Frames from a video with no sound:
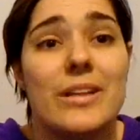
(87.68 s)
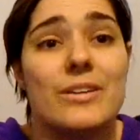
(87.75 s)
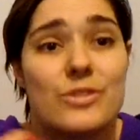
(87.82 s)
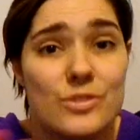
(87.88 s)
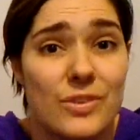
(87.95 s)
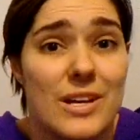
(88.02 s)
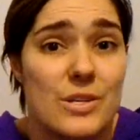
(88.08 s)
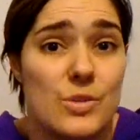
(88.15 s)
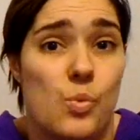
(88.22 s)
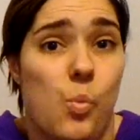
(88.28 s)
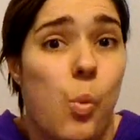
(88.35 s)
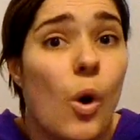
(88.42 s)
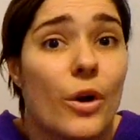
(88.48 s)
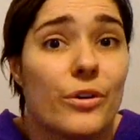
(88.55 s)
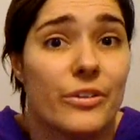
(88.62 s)
there's less
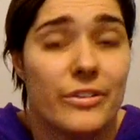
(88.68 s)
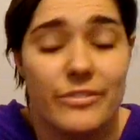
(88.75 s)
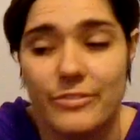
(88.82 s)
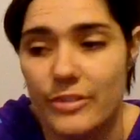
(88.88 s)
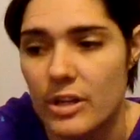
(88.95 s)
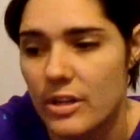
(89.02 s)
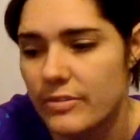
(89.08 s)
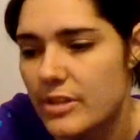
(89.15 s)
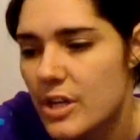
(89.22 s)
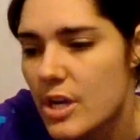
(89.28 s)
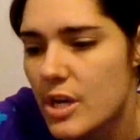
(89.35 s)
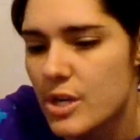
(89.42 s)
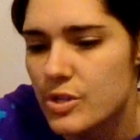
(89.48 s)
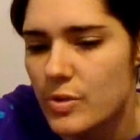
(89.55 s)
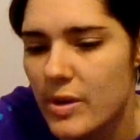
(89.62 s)
water involved.
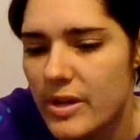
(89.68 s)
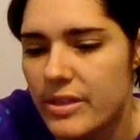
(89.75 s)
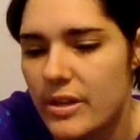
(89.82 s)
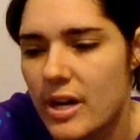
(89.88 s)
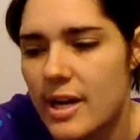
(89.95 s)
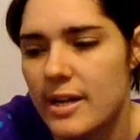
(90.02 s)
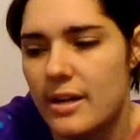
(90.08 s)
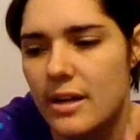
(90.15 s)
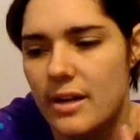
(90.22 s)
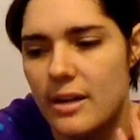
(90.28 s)
So I thought,